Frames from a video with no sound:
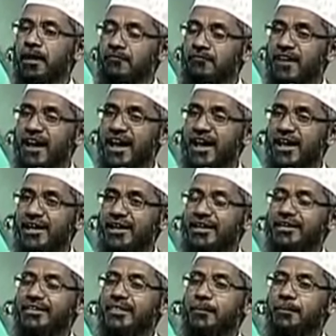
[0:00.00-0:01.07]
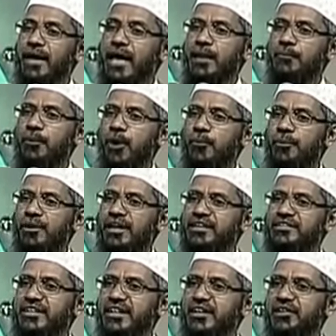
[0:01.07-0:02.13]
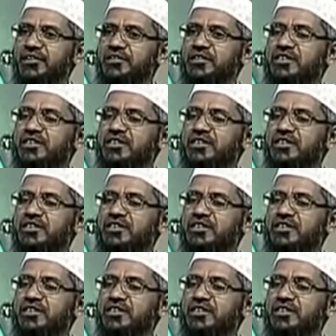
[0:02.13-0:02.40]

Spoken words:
where the male population